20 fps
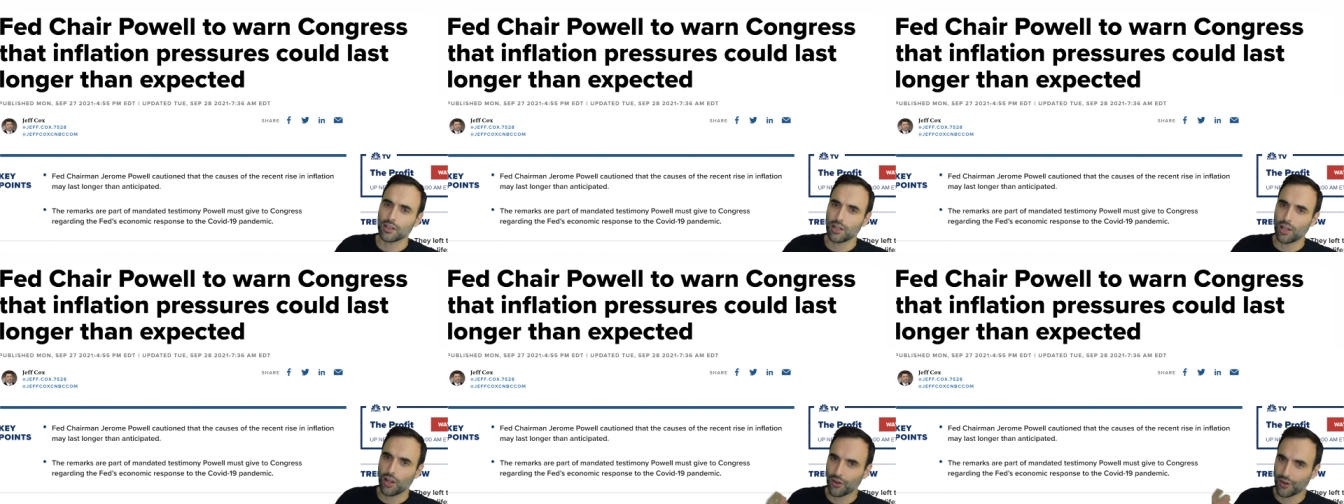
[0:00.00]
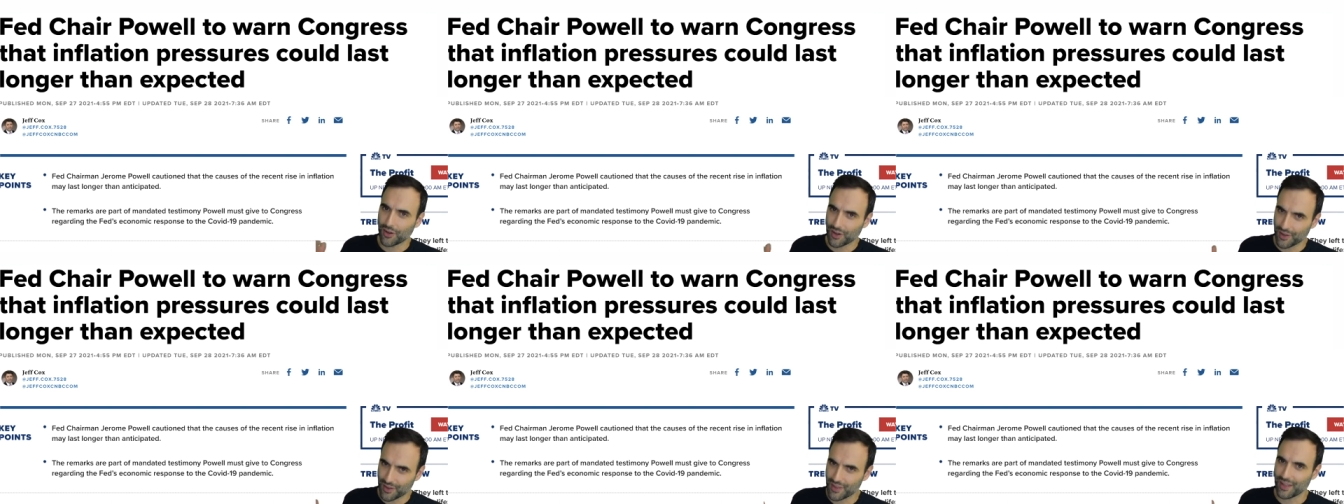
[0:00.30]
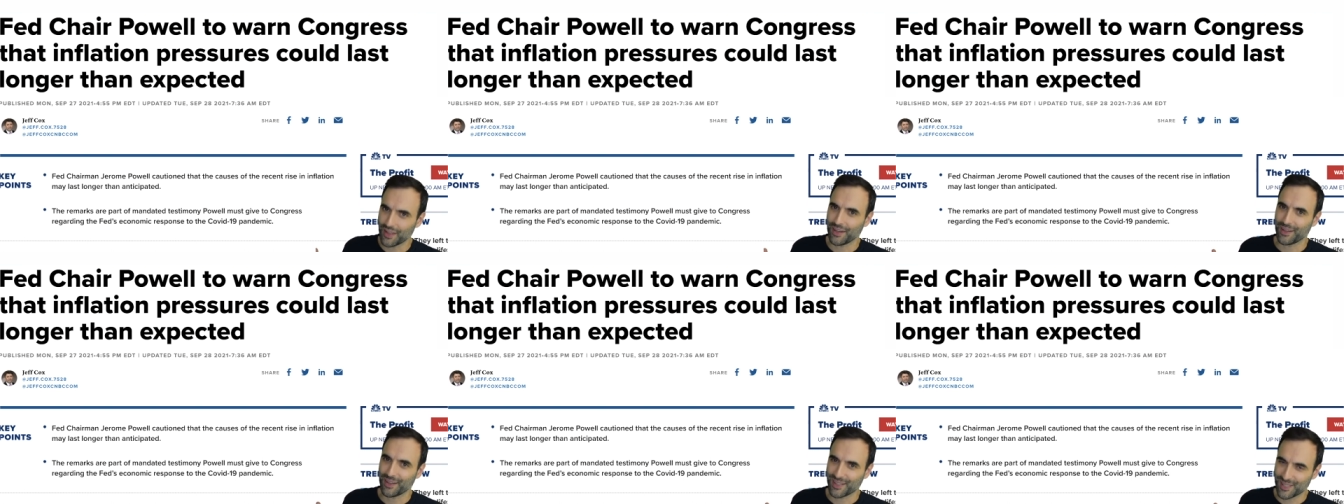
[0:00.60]
longer
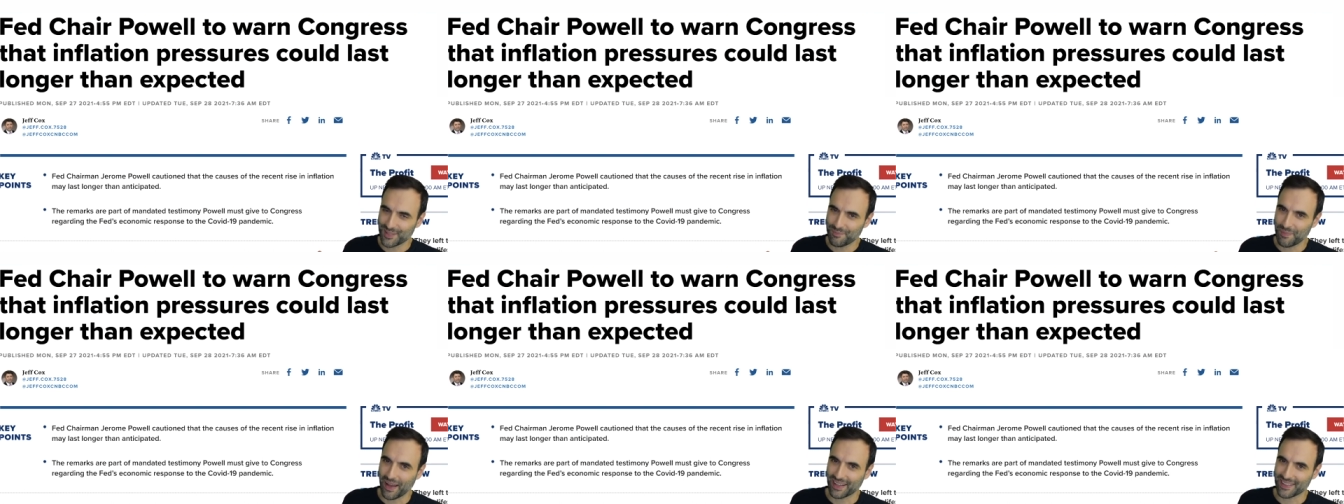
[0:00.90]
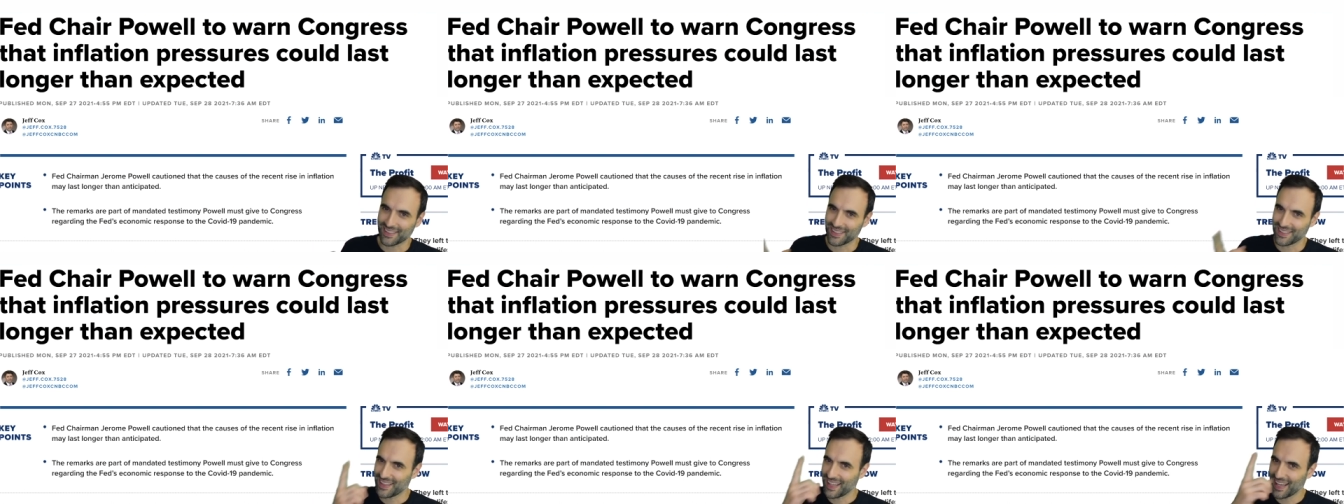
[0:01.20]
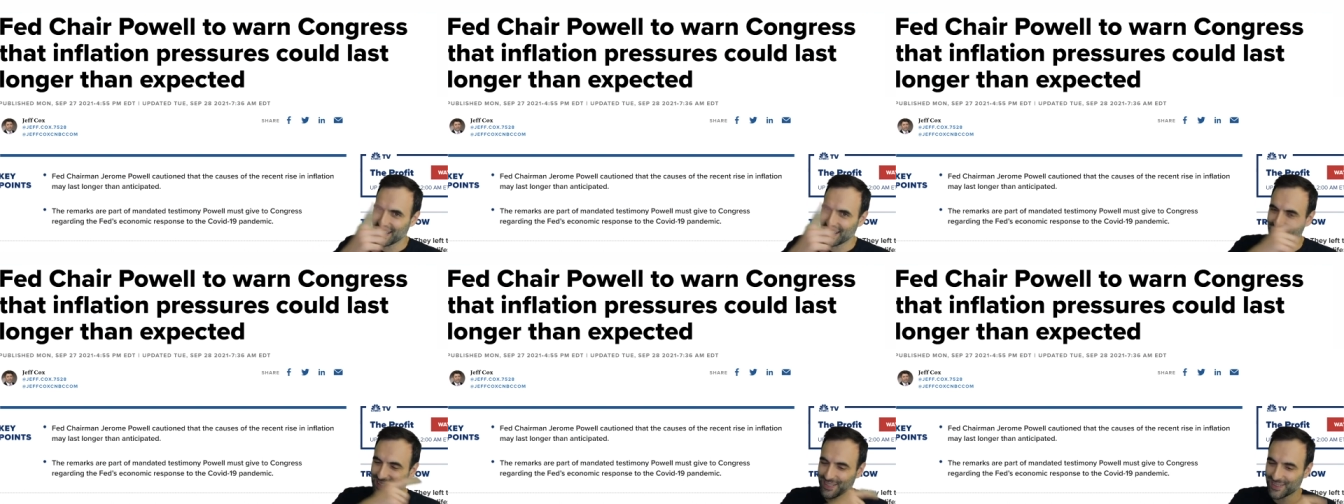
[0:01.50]
than expected.
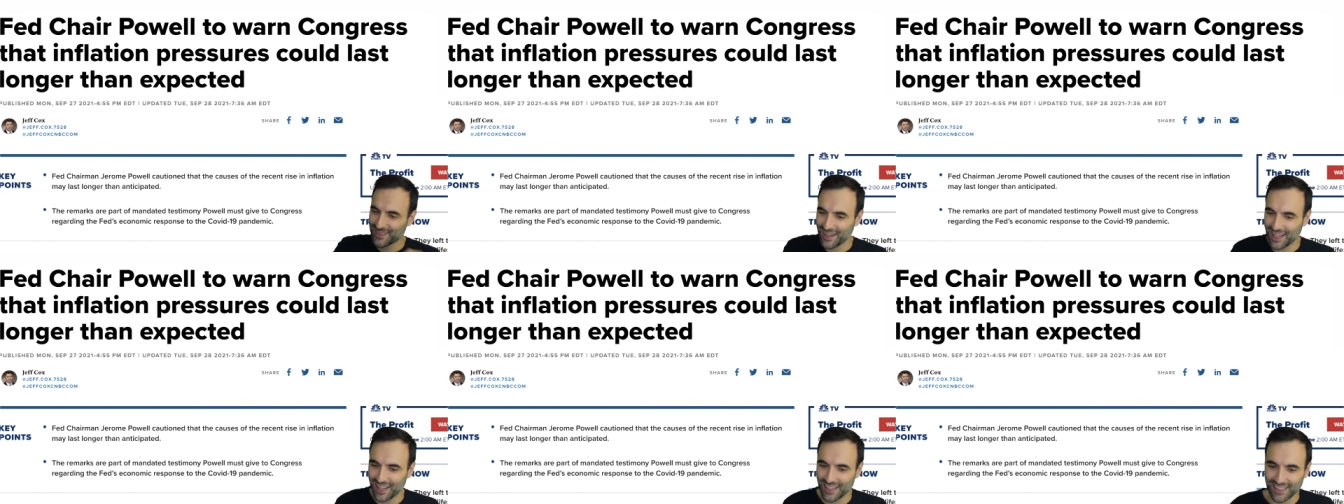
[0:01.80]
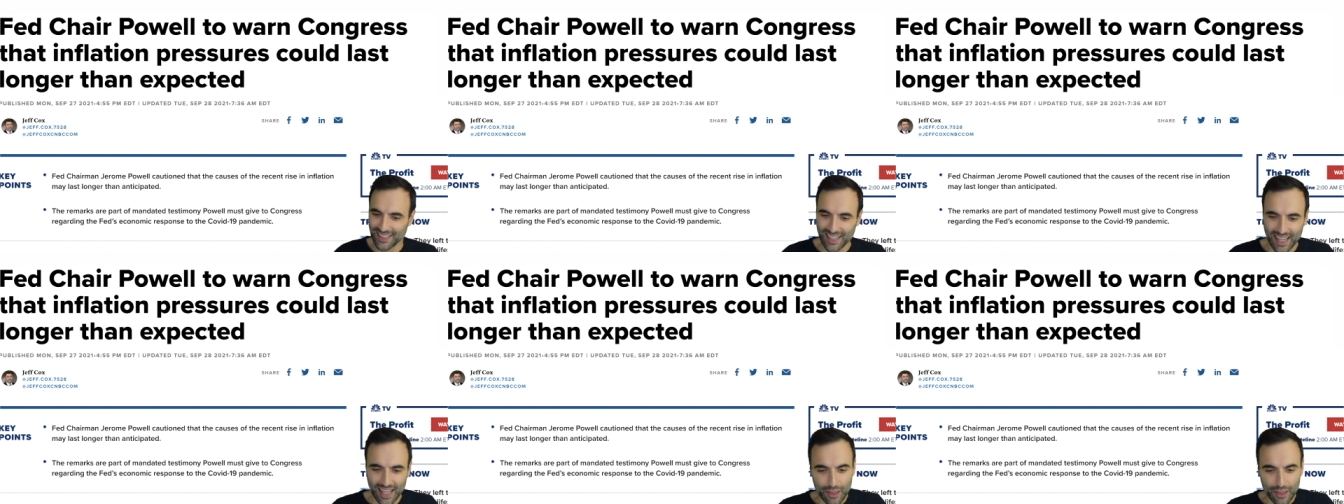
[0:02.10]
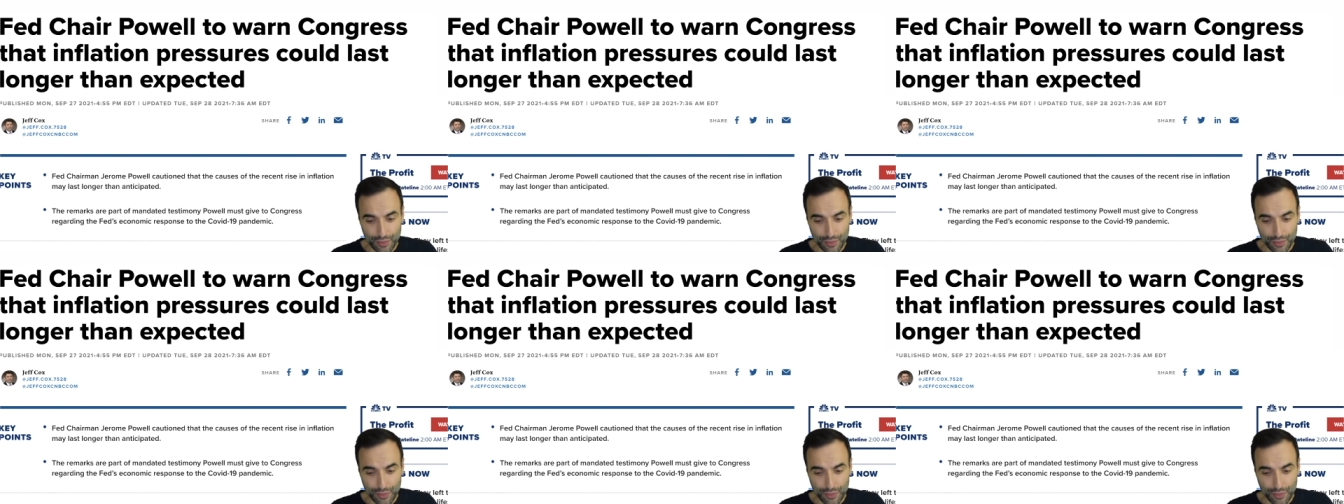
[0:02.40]
That's right.